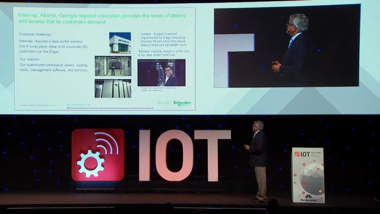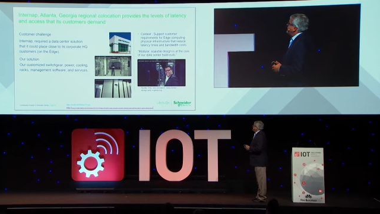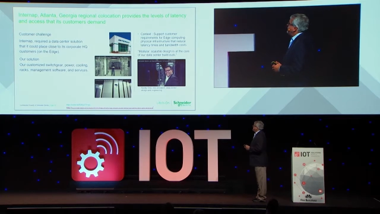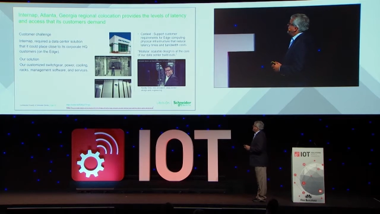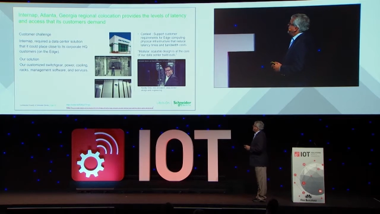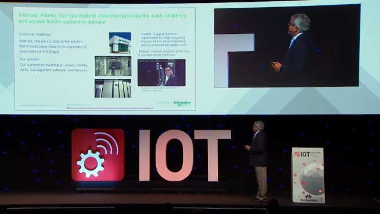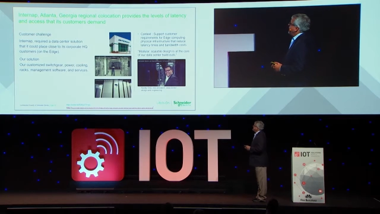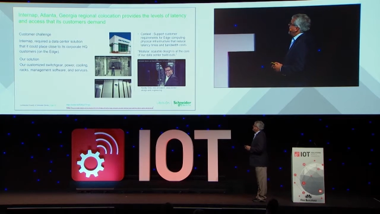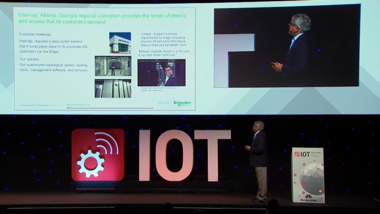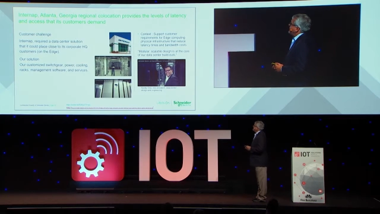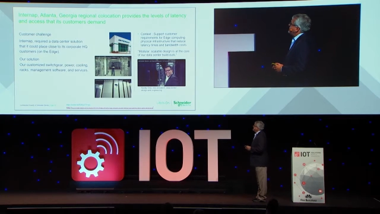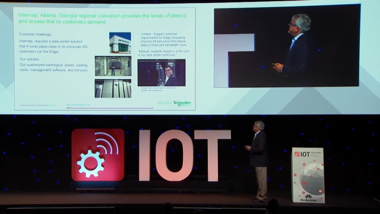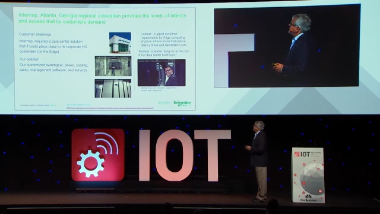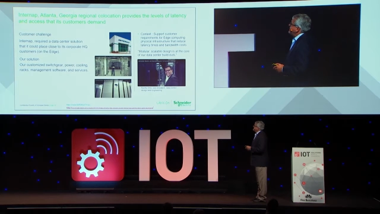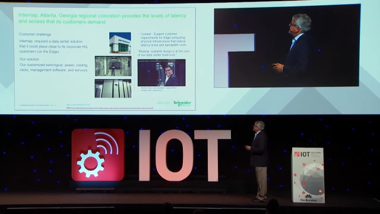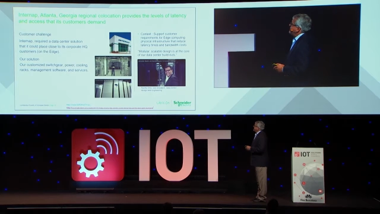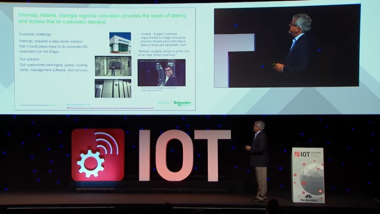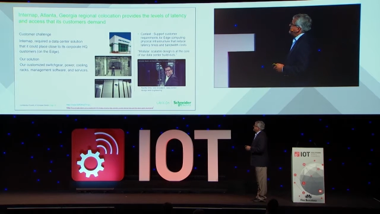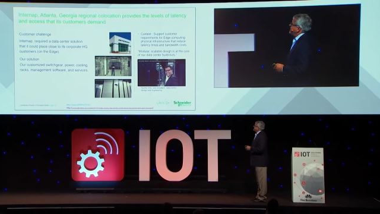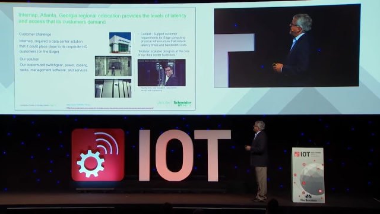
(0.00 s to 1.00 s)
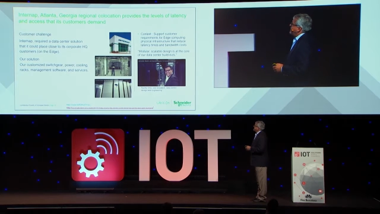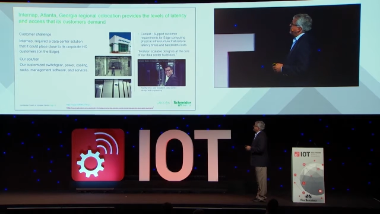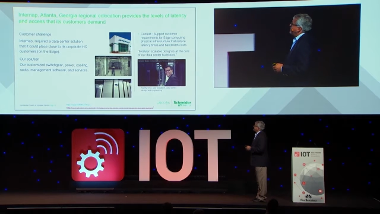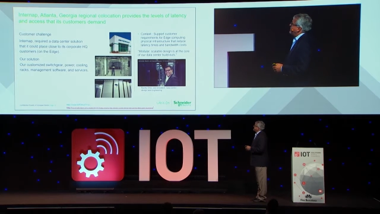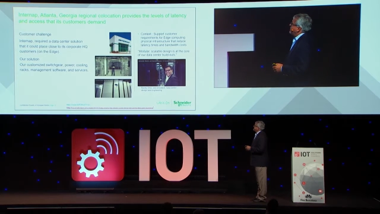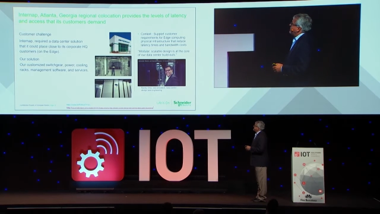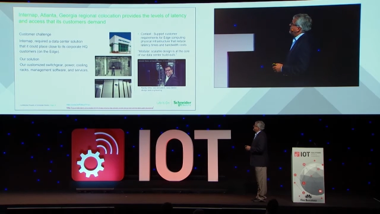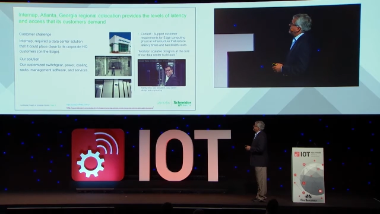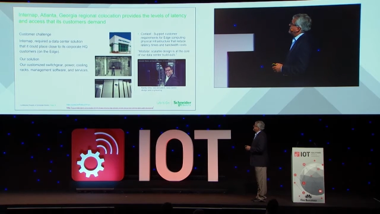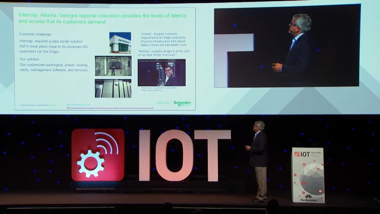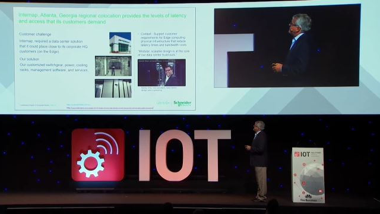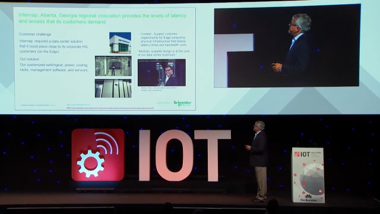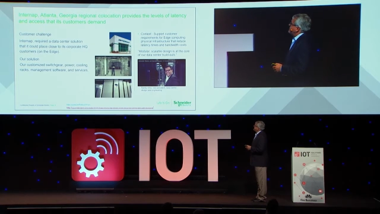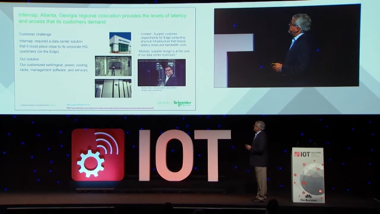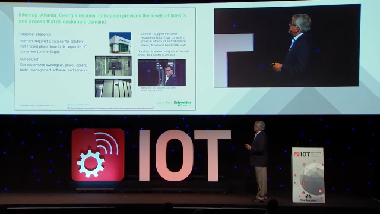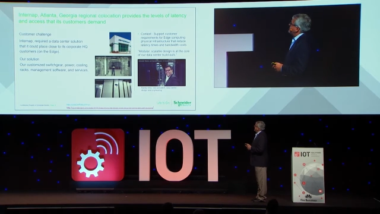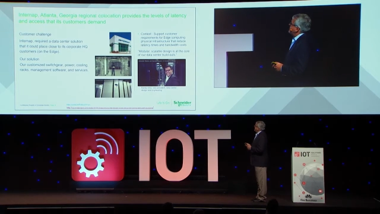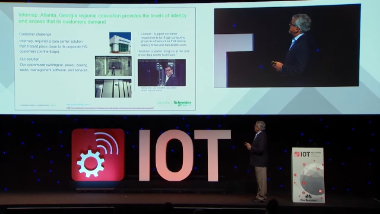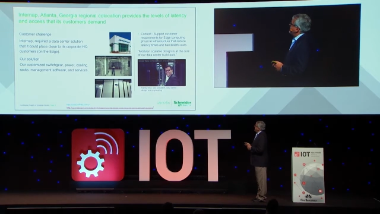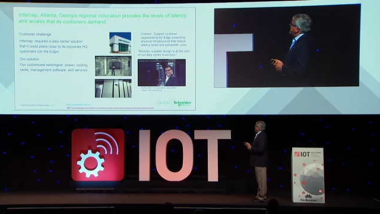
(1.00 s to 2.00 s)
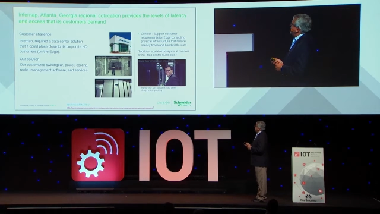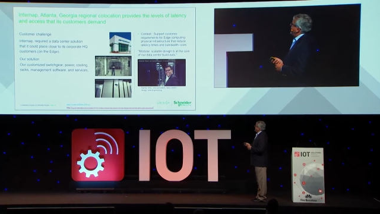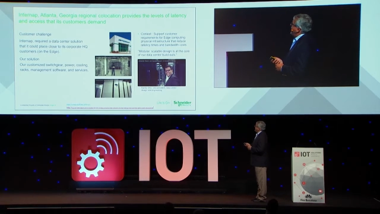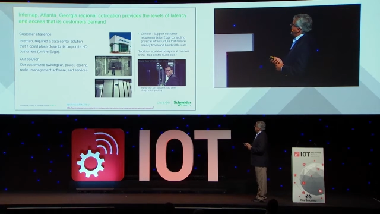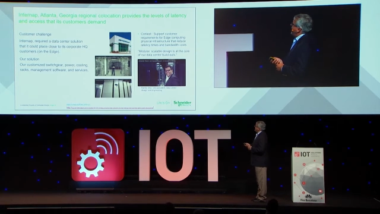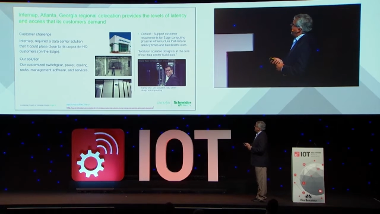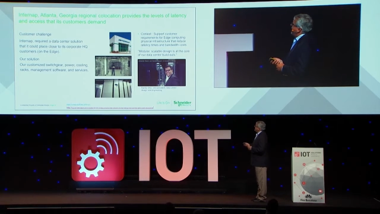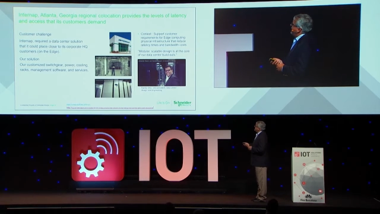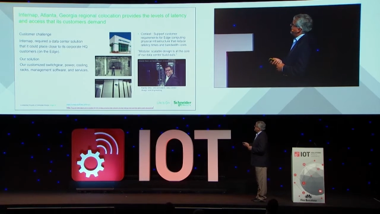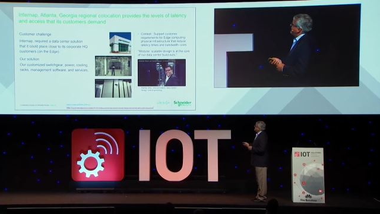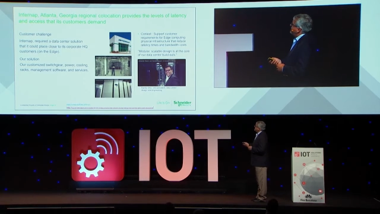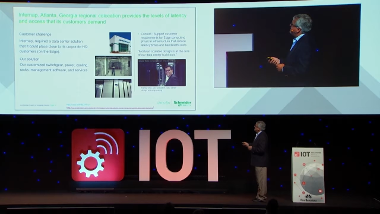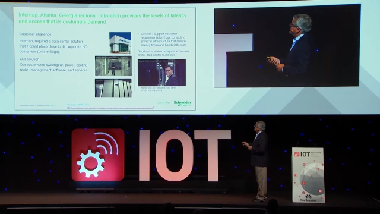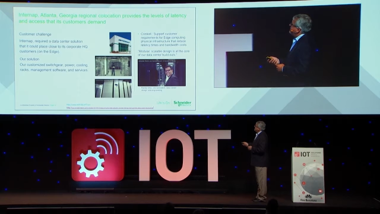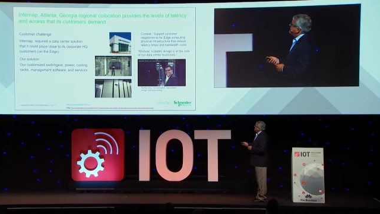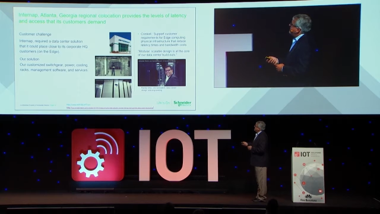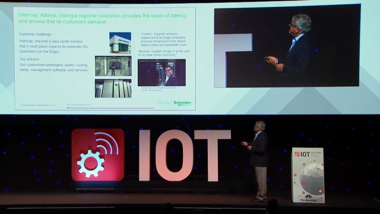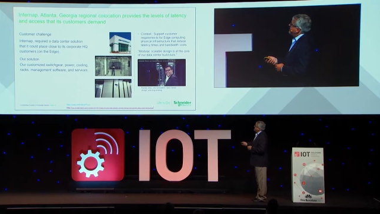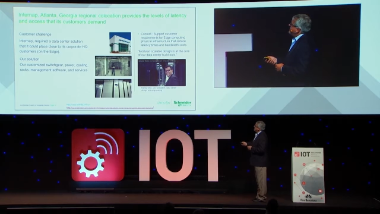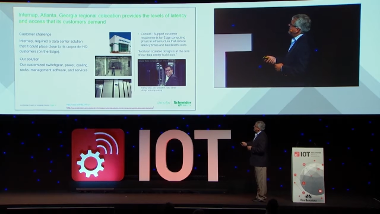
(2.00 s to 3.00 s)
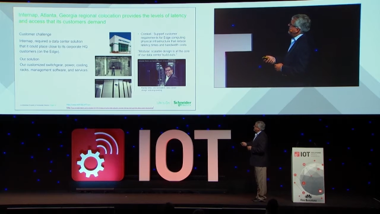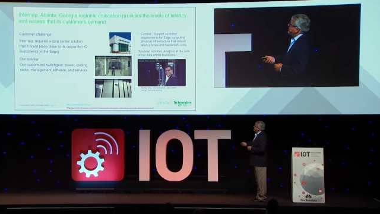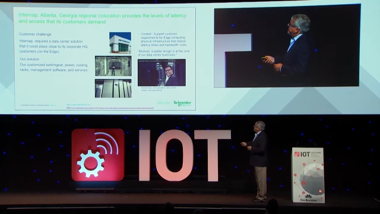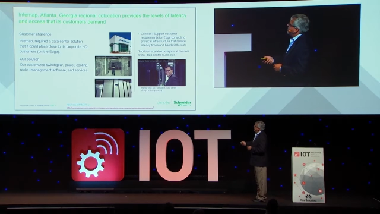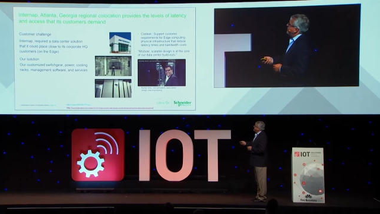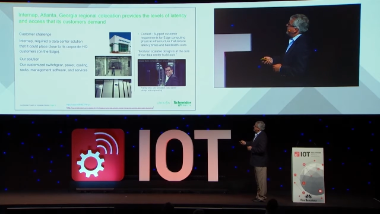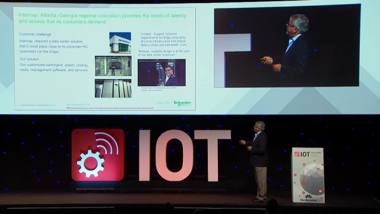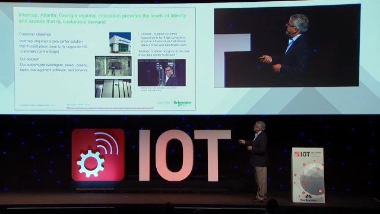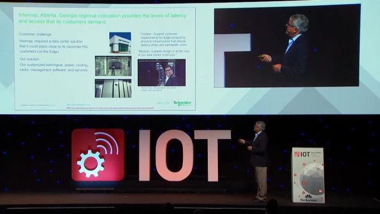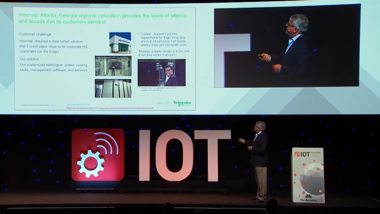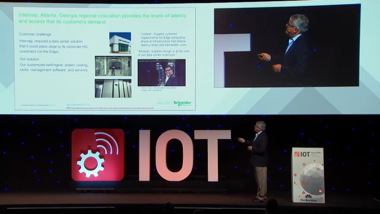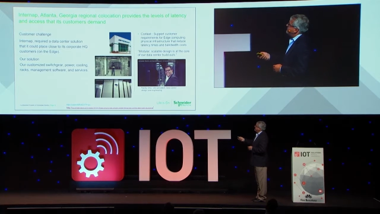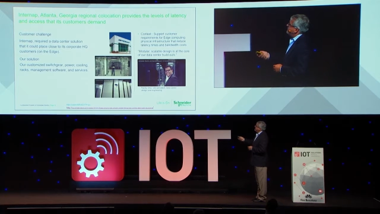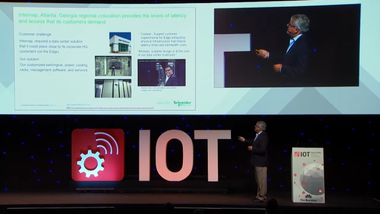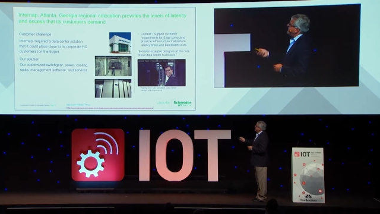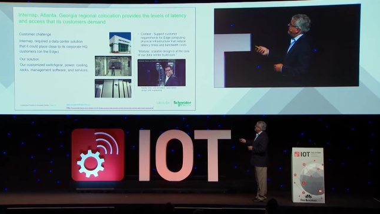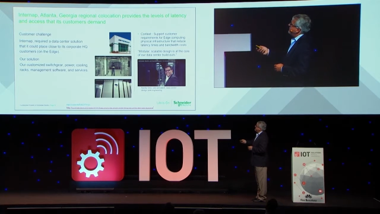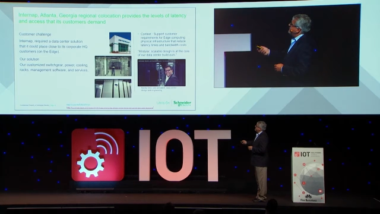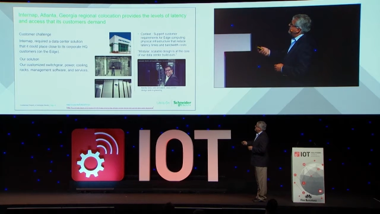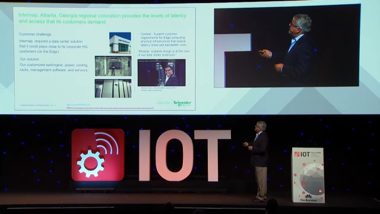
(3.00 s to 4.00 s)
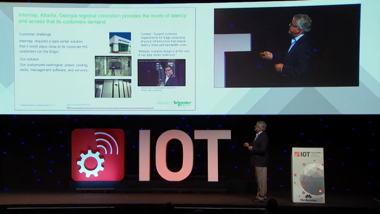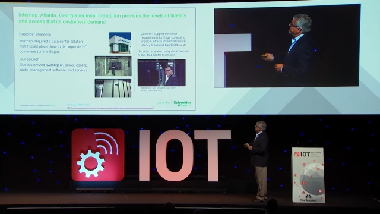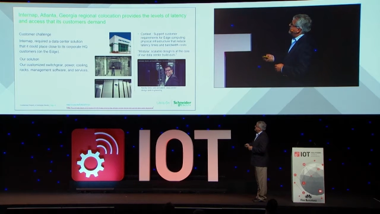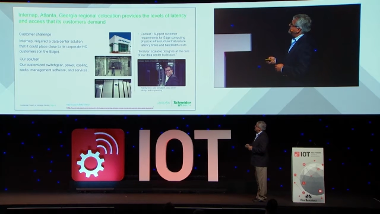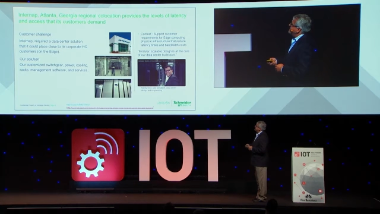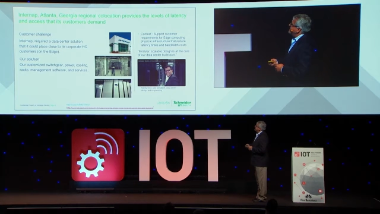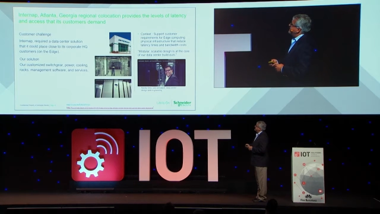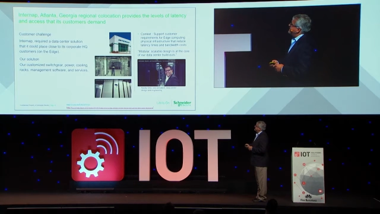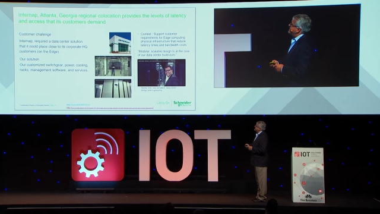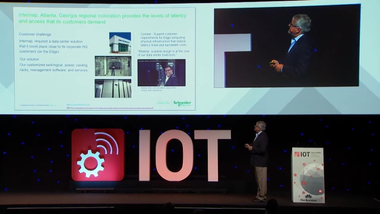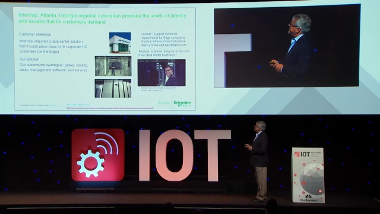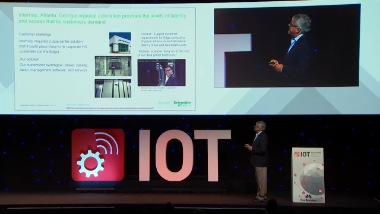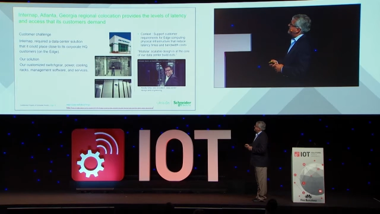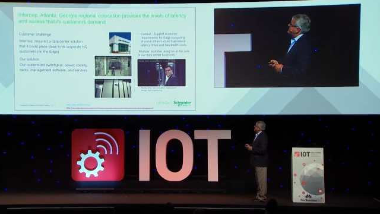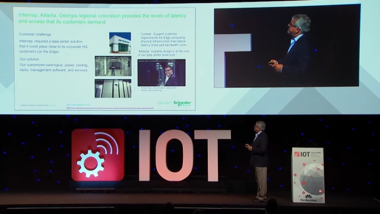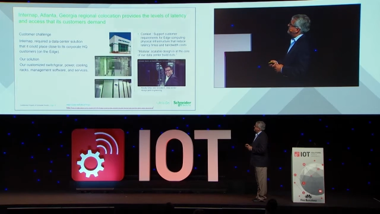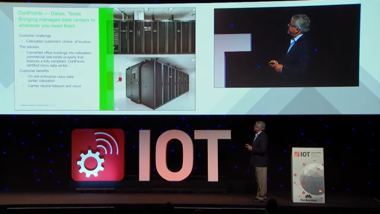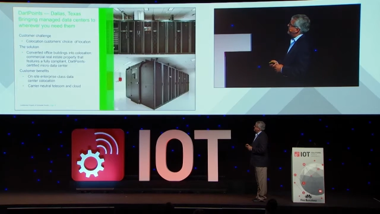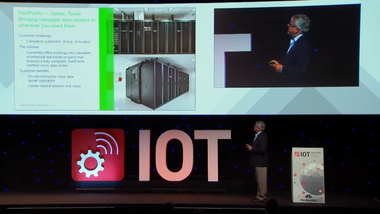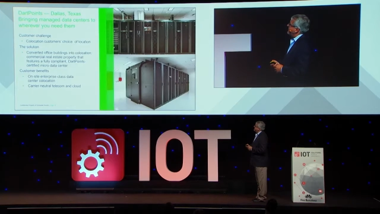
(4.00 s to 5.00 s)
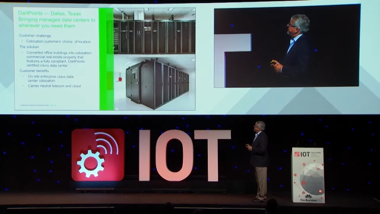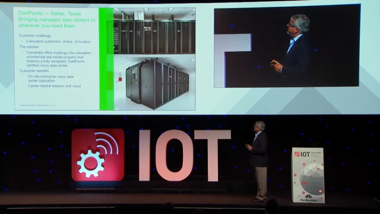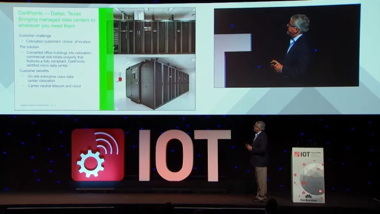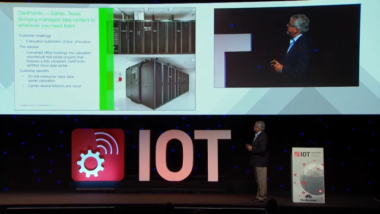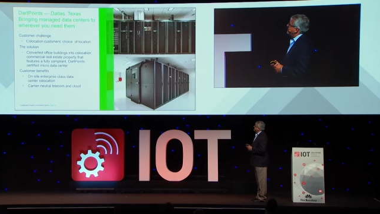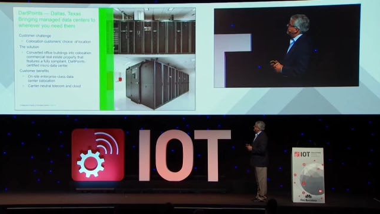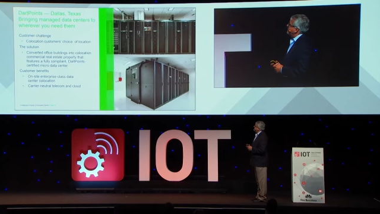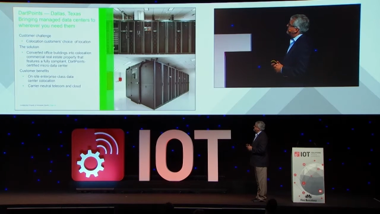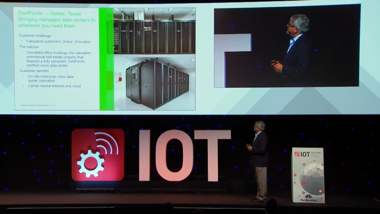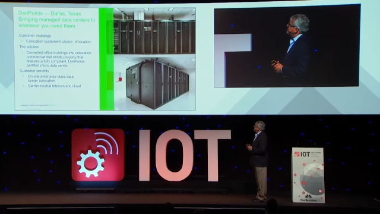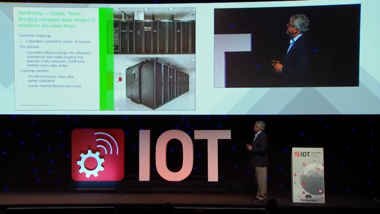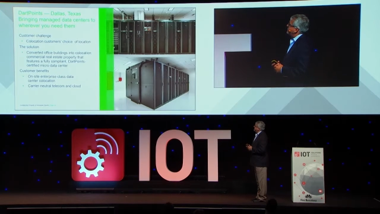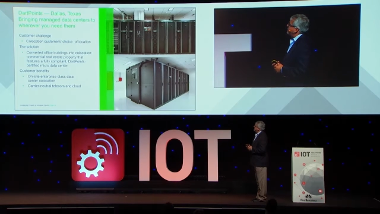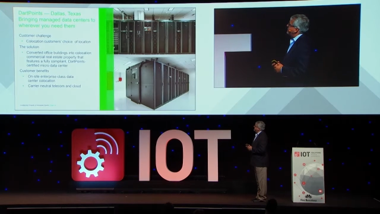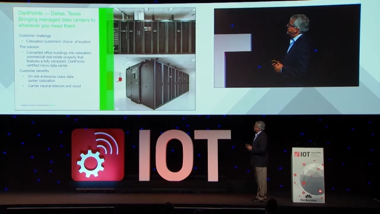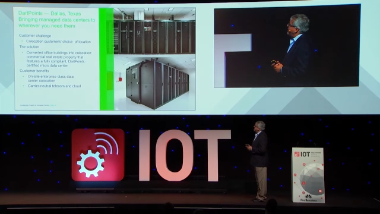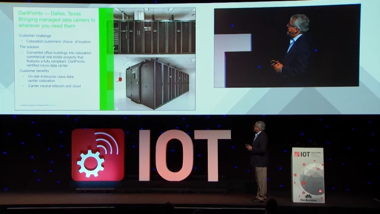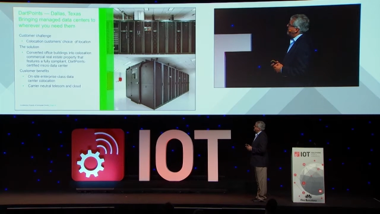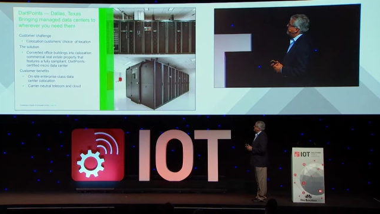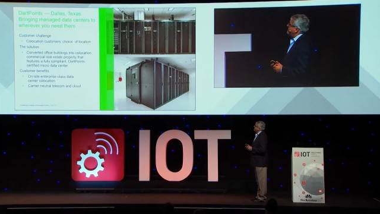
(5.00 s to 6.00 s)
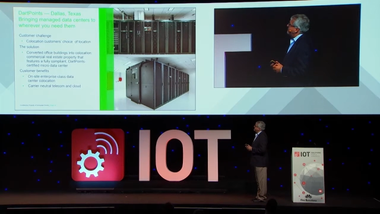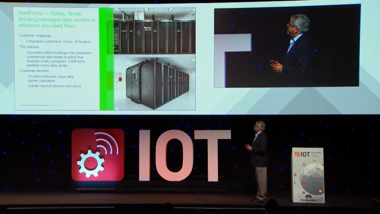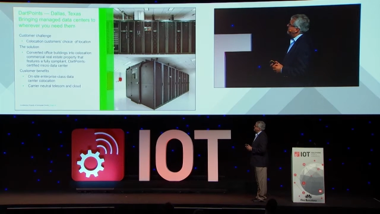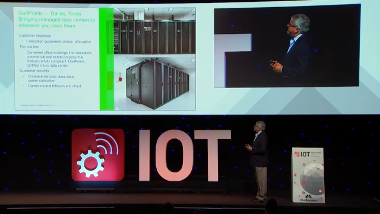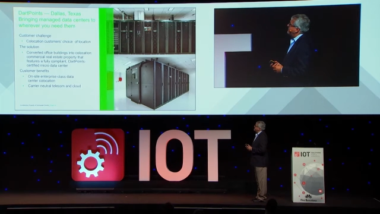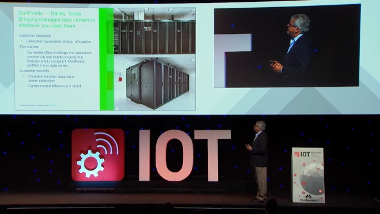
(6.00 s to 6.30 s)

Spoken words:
[unreadable: no face in view]